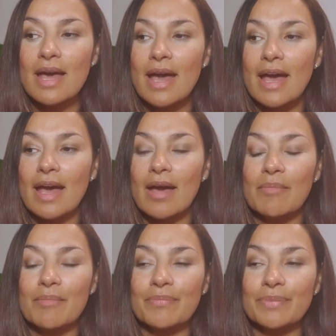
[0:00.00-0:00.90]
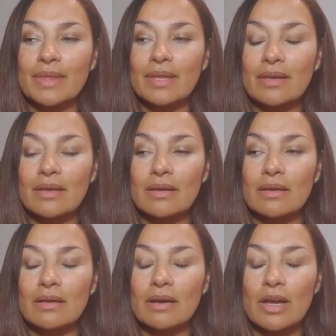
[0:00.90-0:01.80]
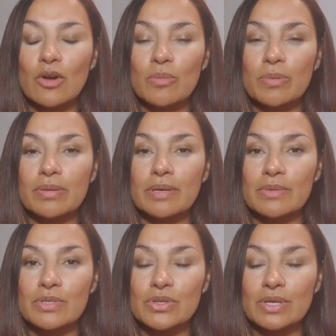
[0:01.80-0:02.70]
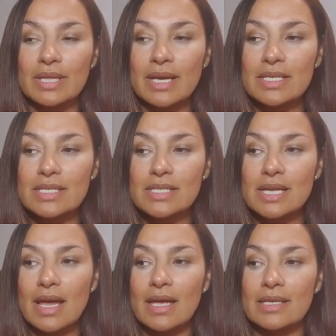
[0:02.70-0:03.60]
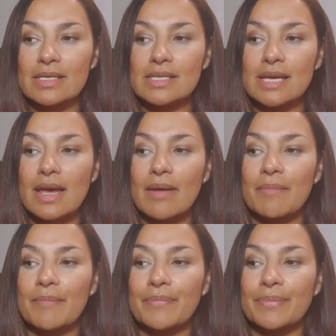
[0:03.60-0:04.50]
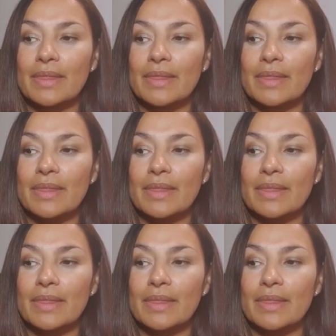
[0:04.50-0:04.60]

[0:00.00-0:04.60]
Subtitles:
I hope you enjoyed that, and